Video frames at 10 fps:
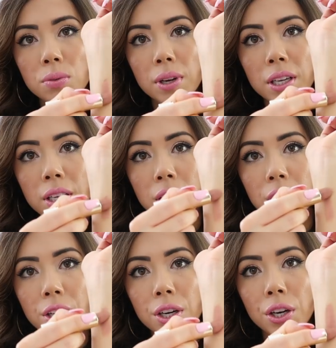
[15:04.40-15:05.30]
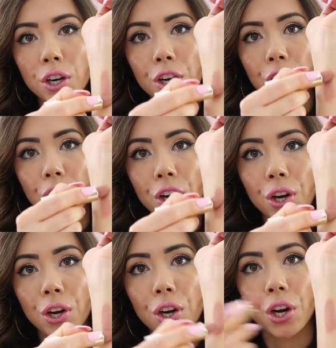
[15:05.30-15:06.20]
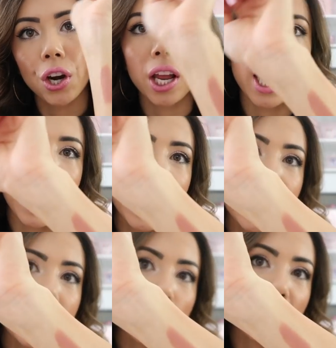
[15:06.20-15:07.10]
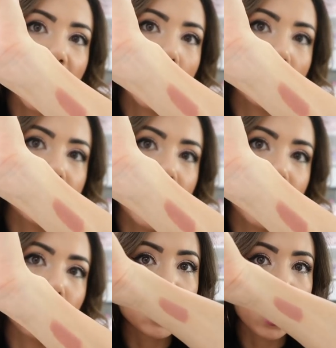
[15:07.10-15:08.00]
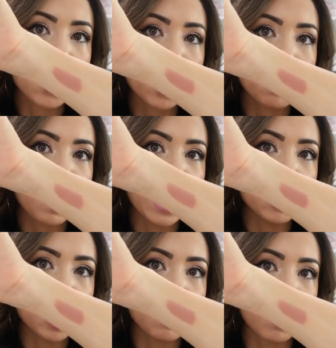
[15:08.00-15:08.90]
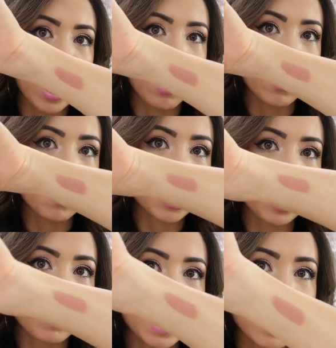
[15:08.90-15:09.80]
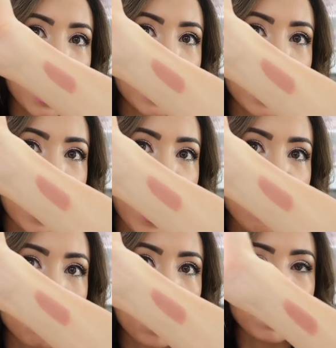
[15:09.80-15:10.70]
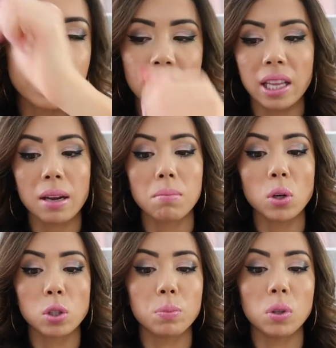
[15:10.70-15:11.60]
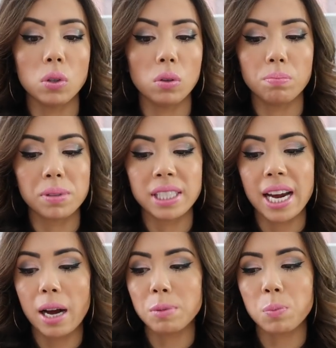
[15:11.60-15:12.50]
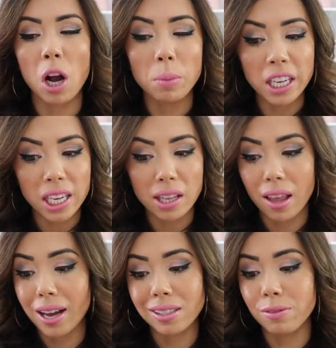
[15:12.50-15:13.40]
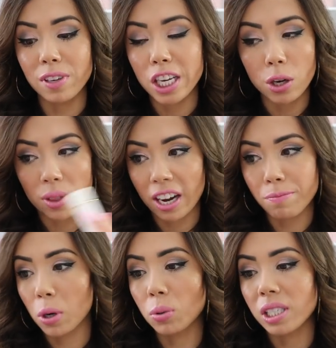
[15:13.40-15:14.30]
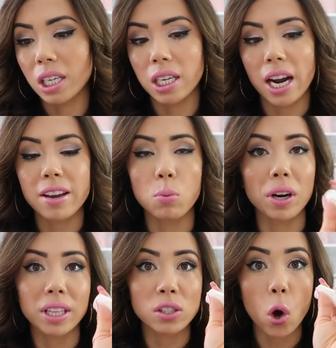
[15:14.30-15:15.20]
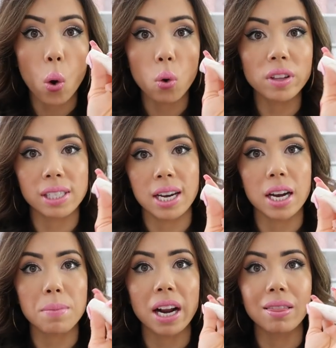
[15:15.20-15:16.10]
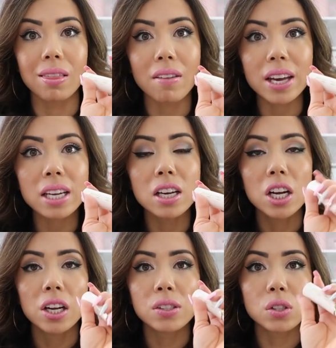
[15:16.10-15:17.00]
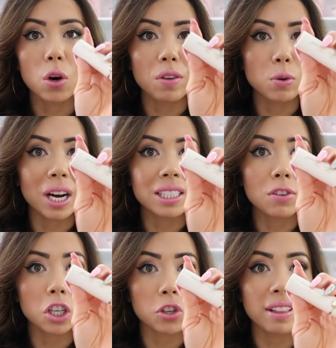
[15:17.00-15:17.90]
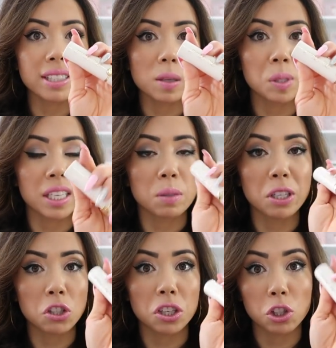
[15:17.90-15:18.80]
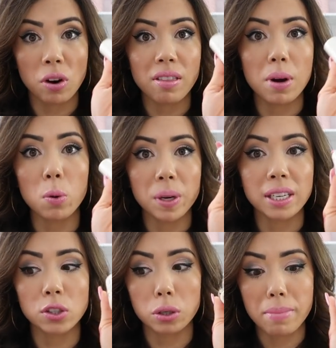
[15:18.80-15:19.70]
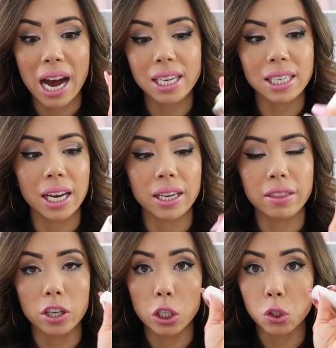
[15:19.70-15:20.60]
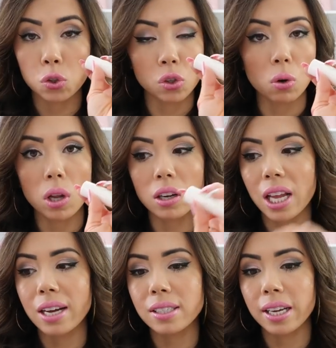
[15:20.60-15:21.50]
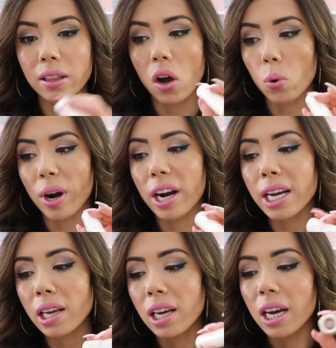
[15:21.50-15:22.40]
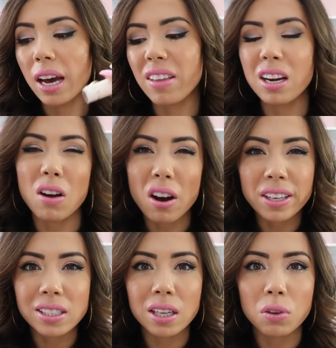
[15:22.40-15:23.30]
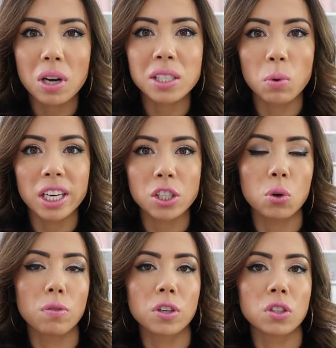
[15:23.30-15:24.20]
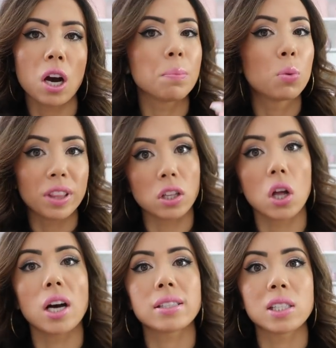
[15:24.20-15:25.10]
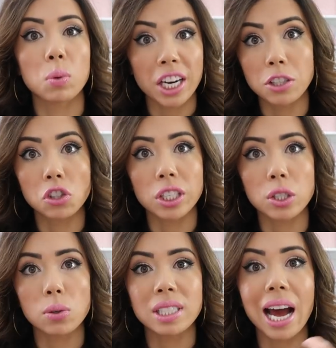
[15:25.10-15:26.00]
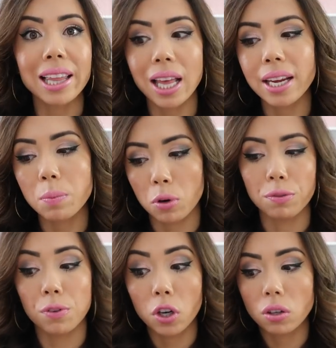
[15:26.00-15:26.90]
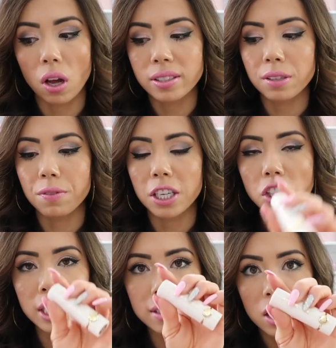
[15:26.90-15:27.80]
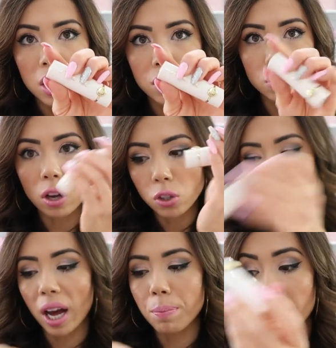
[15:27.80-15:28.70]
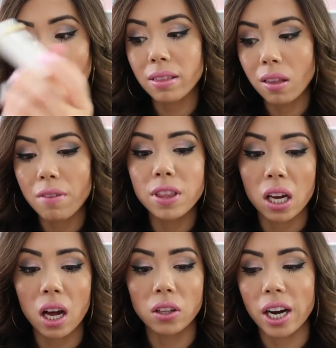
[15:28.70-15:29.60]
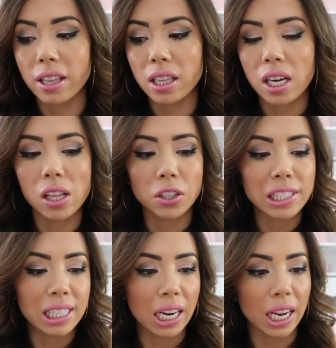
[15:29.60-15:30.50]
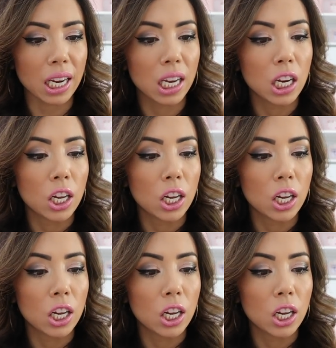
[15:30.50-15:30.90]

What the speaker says: It's right here. That's what that looks like. Darker beigey brown, which I really like. And I have worn this in like multiple snaps. Probably a last video that I posted. I wear this all the time and I love it. So if you guys have not tried these lipsticks, make sure to try them out because they're matte and they're so long lasting and long wearing. And then obviously if you guys wanted to go over top with a gloss, that's what I usually do because I like prefer glossy finishes. So I'll do that. But I love the color. I think the color's stunning.